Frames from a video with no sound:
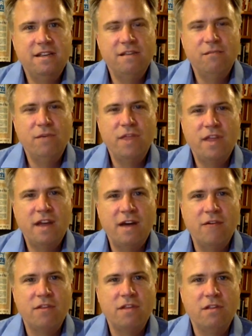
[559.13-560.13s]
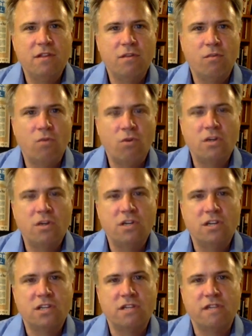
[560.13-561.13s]
Without the war
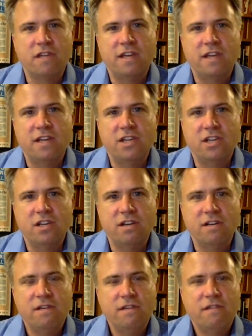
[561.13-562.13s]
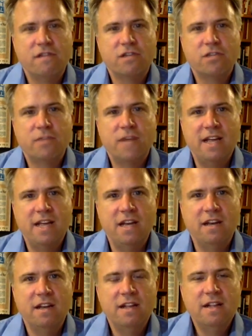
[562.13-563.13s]
justification for
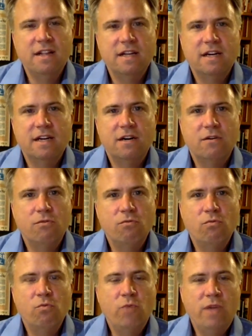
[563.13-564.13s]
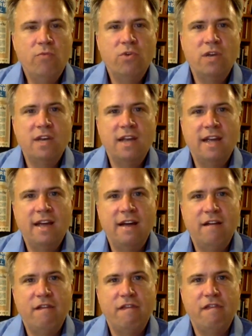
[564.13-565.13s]
spying, we wouldn't
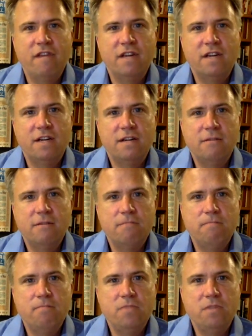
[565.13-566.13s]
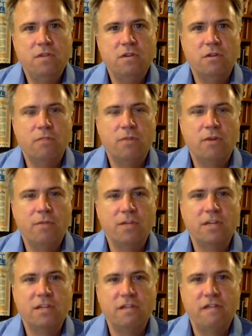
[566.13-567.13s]
have you know,
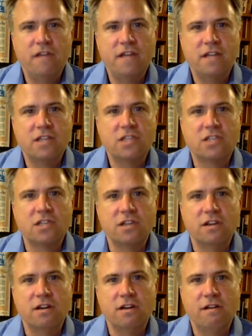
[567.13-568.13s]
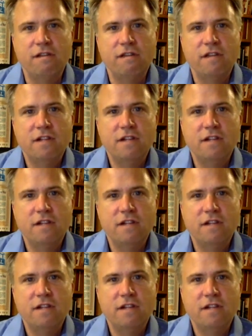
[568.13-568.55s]
public defense of